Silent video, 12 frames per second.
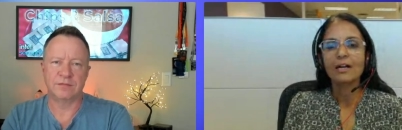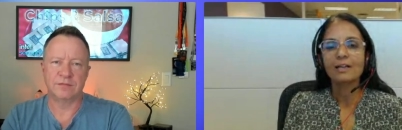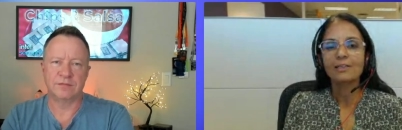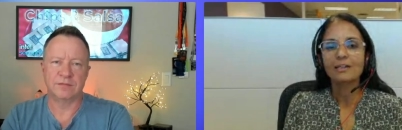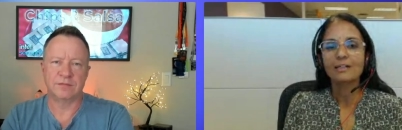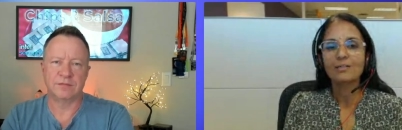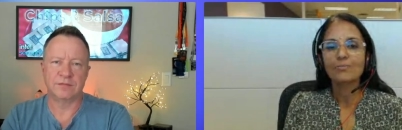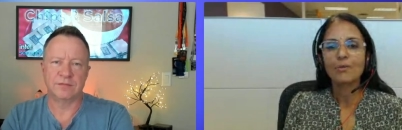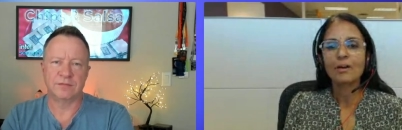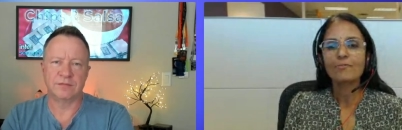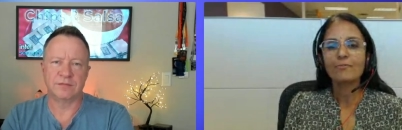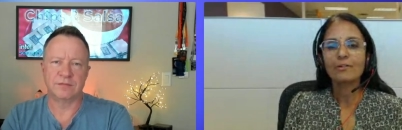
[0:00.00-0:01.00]
Speaker 1: and there is
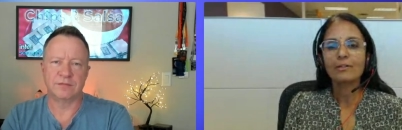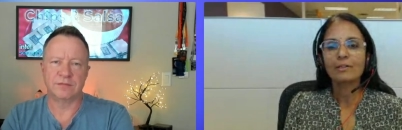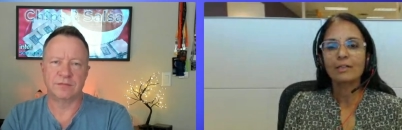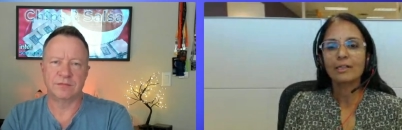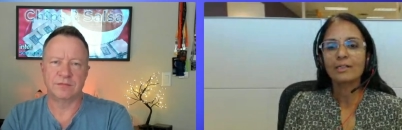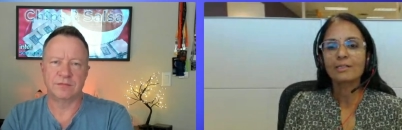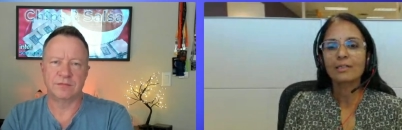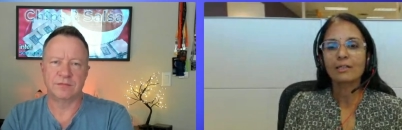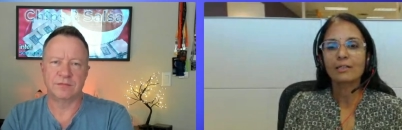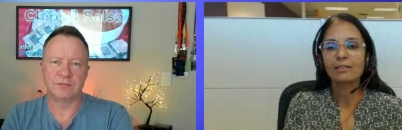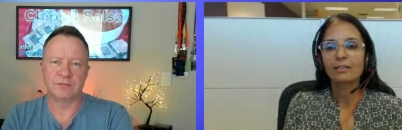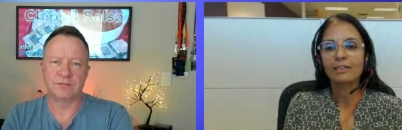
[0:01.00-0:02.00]
one for
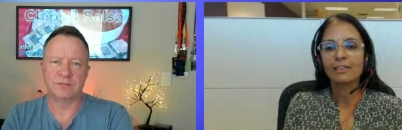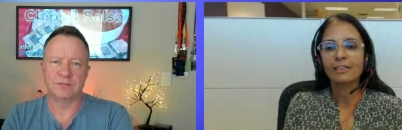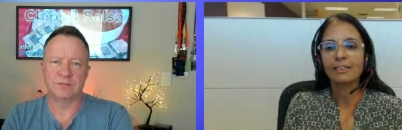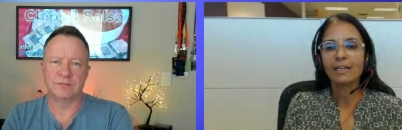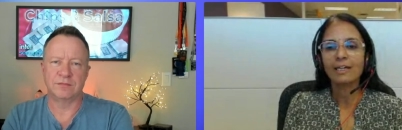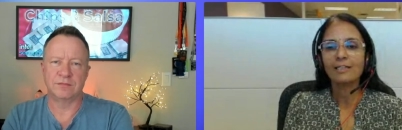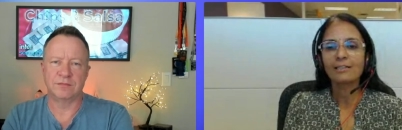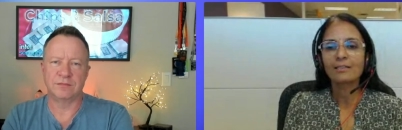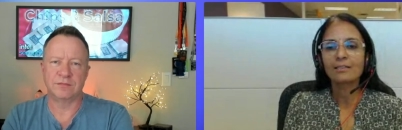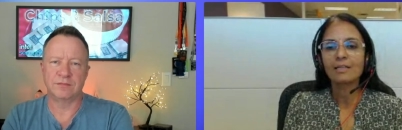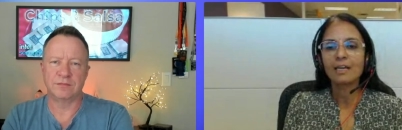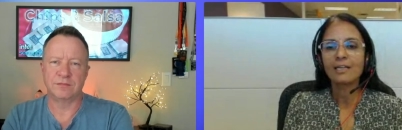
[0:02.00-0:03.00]
Intel E8
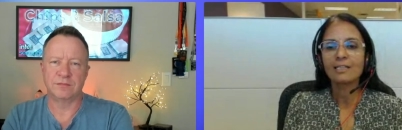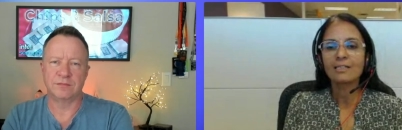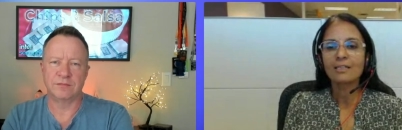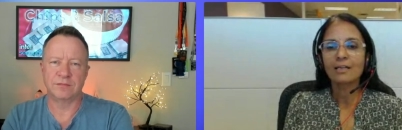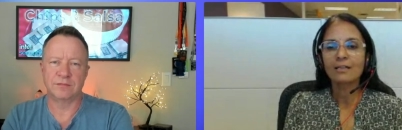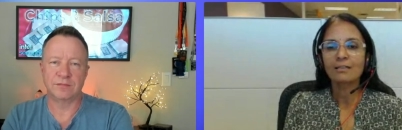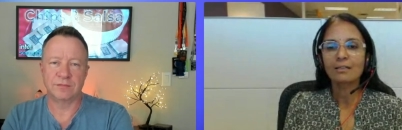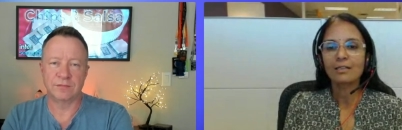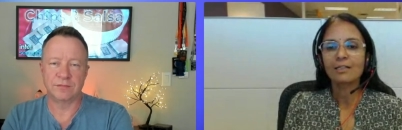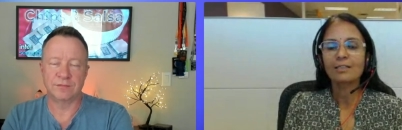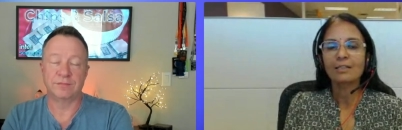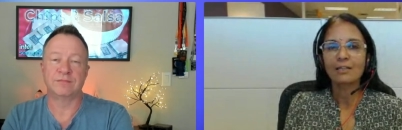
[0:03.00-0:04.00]
810
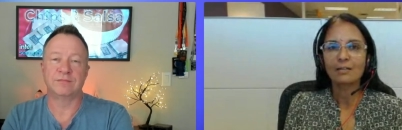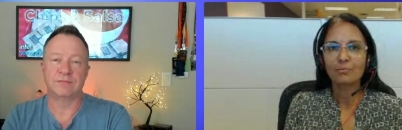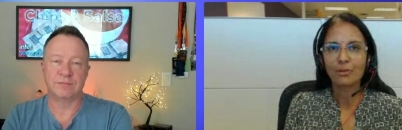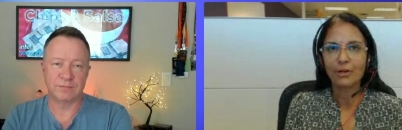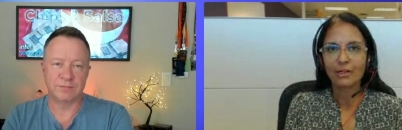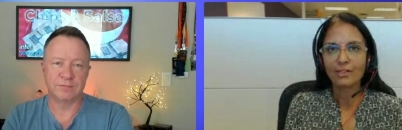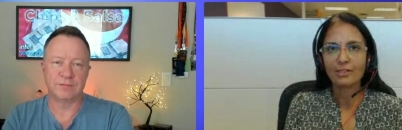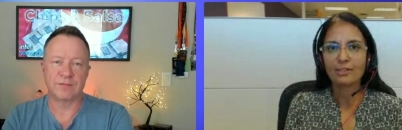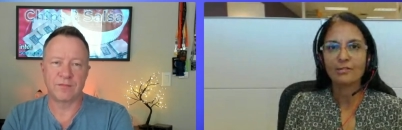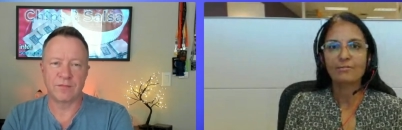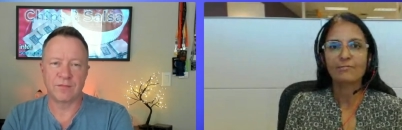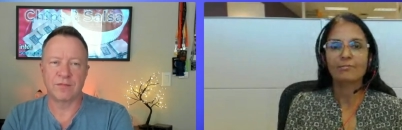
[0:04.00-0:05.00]
Ethernet product.
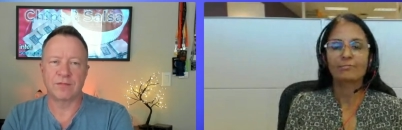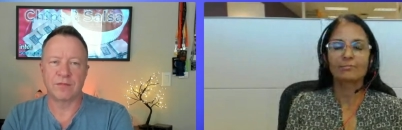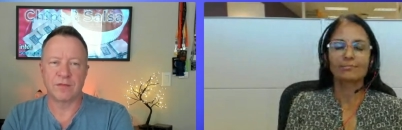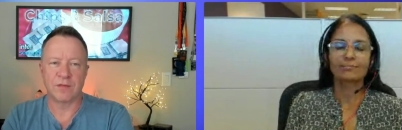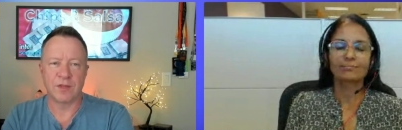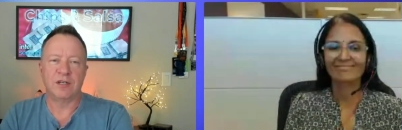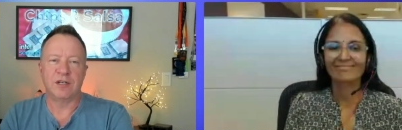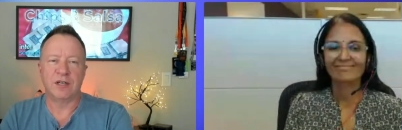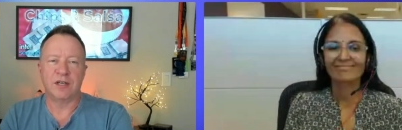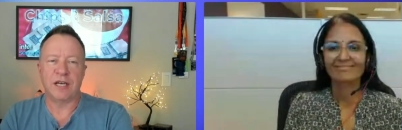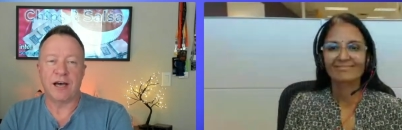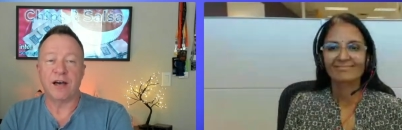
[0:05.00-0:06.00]

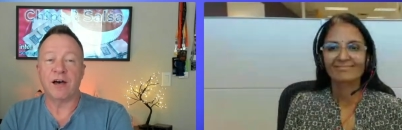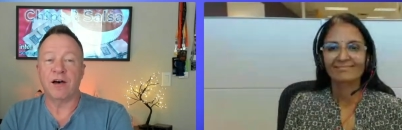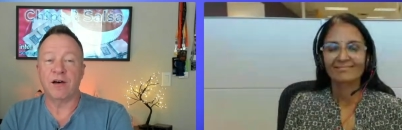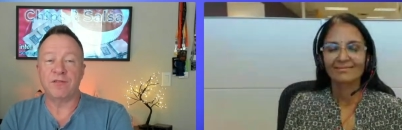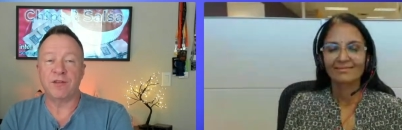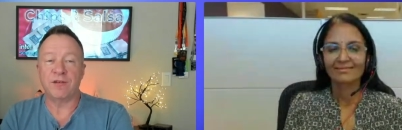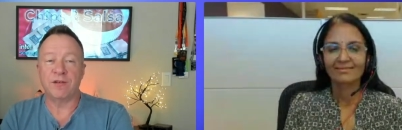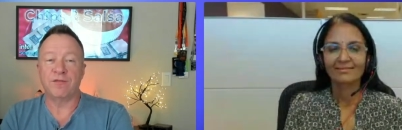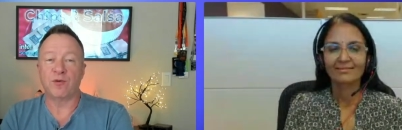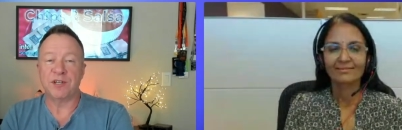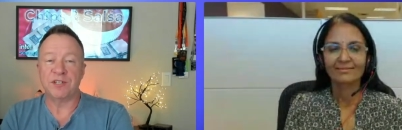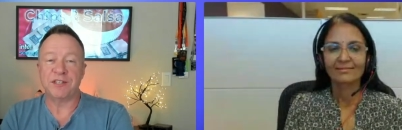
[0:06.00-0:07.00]
Speaker 2: Yeah, of
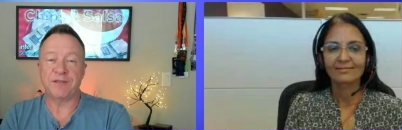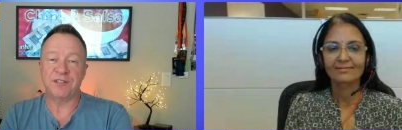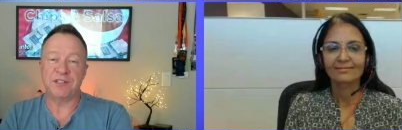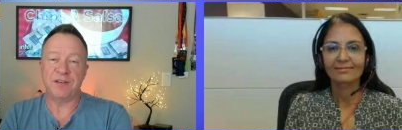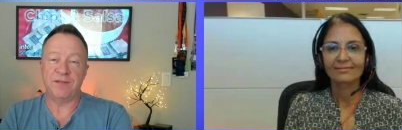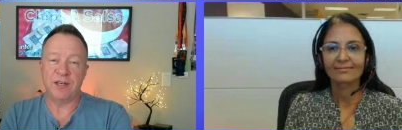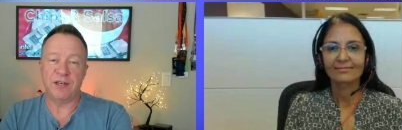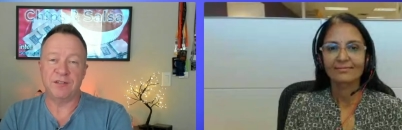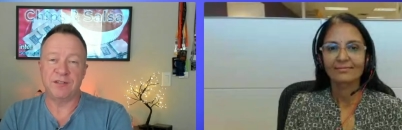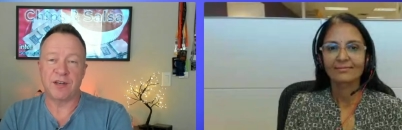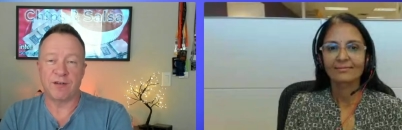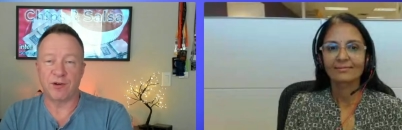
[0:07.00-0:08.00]
the 47
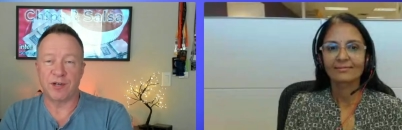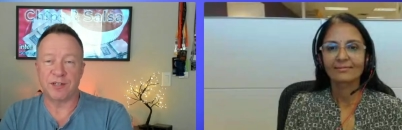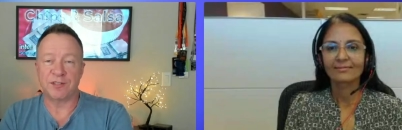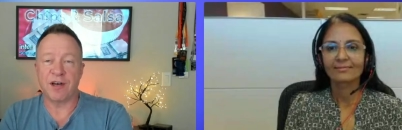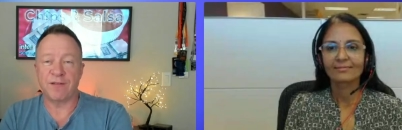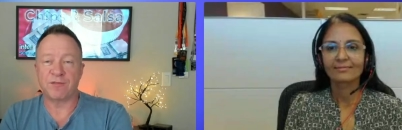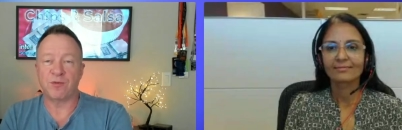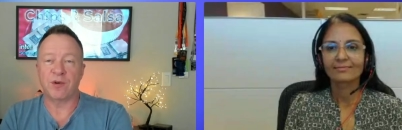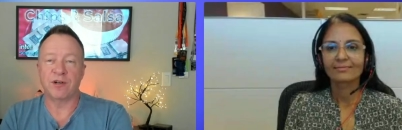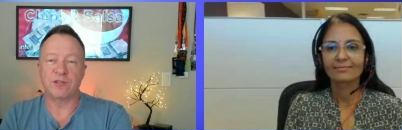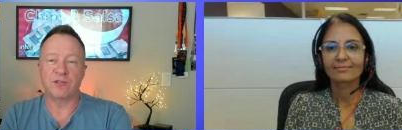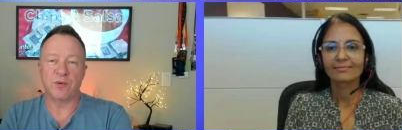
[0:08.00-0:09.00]
CVEs covering
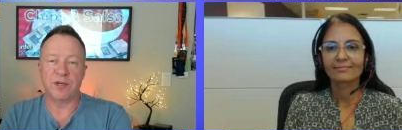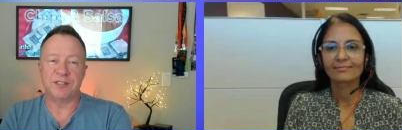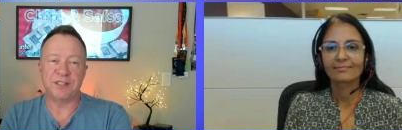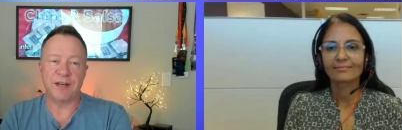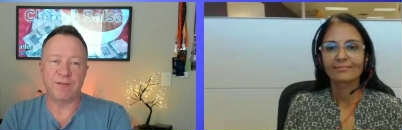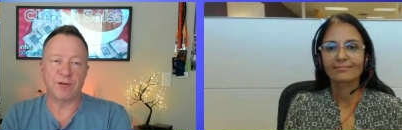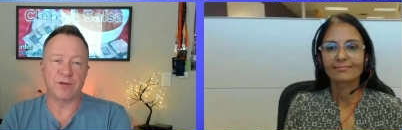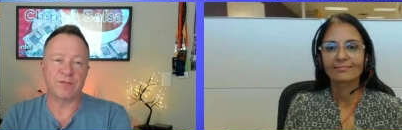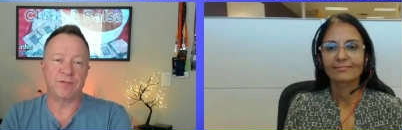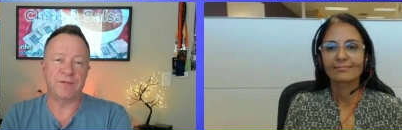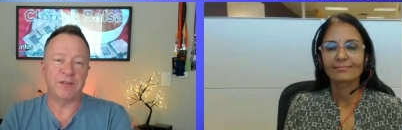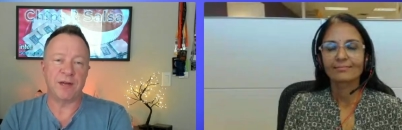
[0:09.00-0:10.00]
software, 27
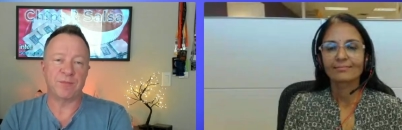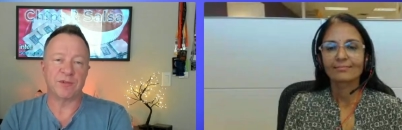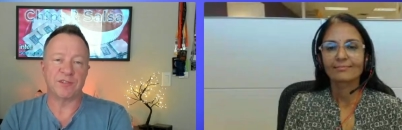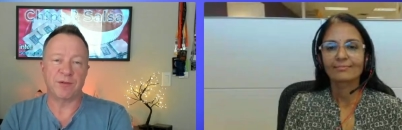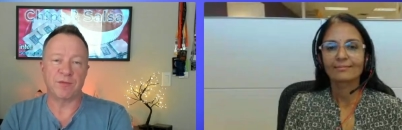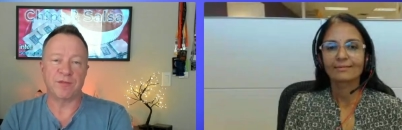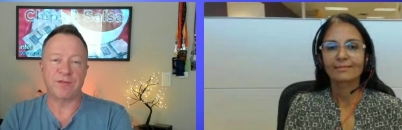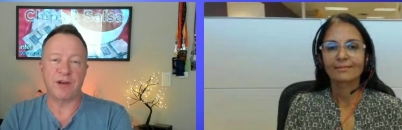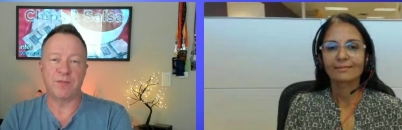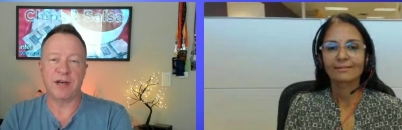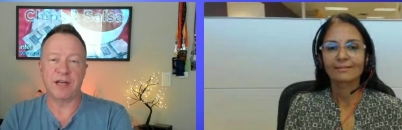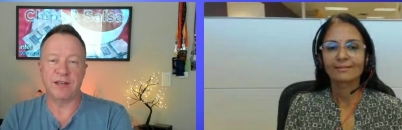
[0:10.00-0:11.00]
or 58% were
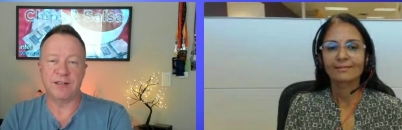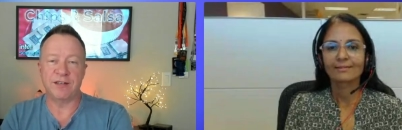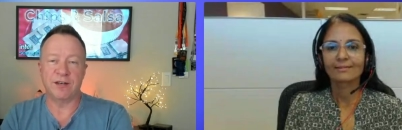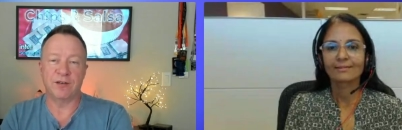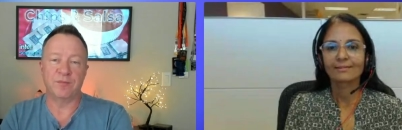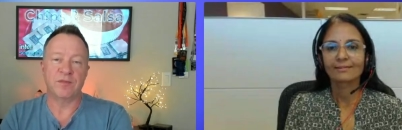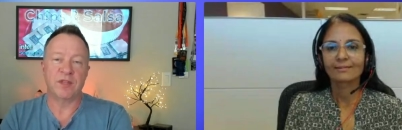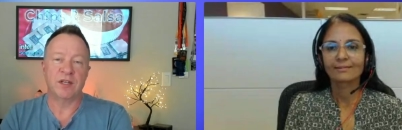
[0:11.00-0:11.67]
found by Intel.